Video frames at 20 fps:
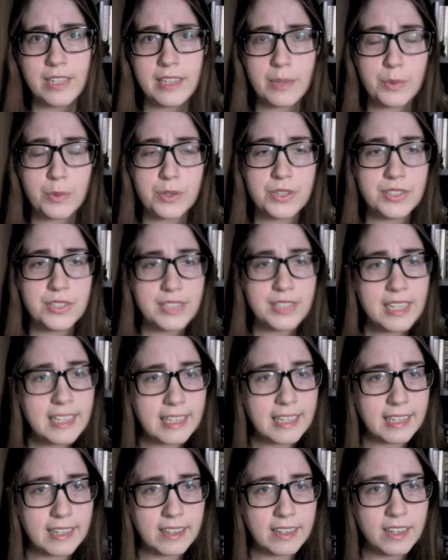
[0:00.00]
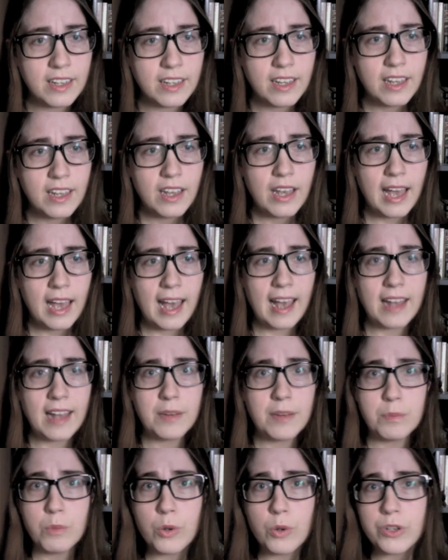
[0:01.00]
that we're seeing
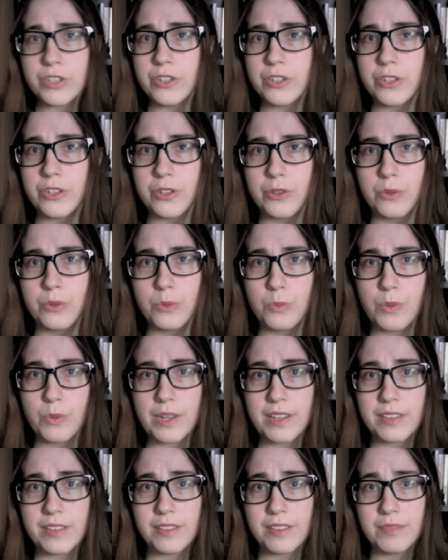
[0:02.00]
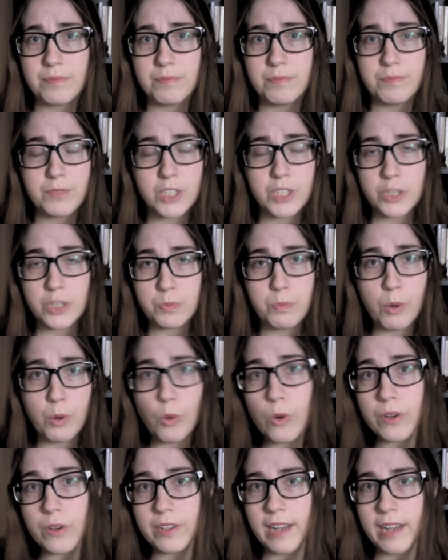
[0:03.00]
had more to do with just
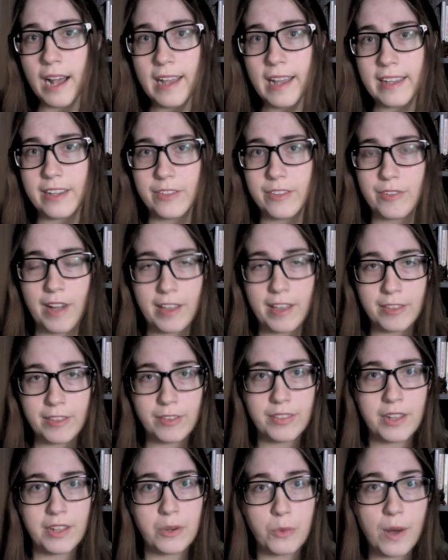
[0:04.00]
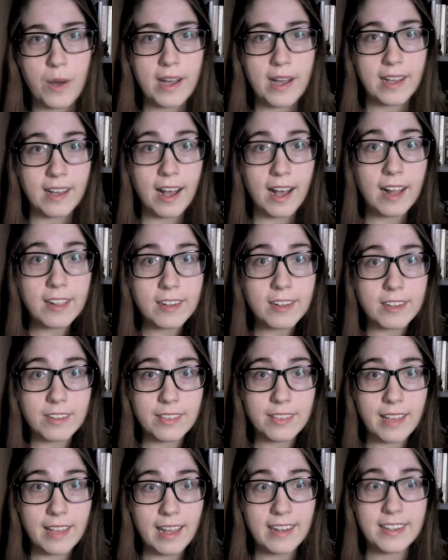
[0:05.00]
poor diet rather than what color
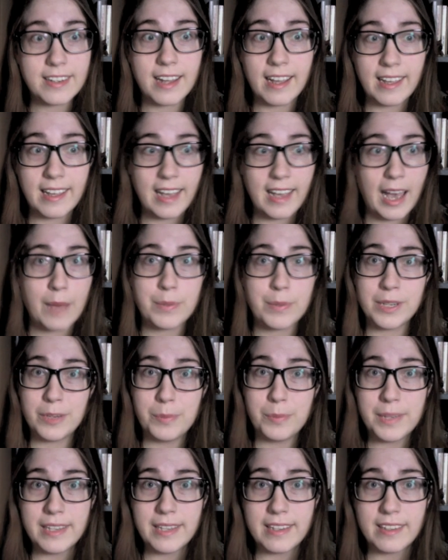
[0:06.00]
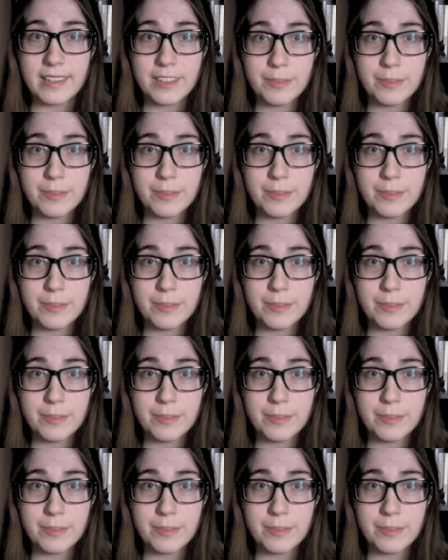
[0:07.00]
that diet happened to be.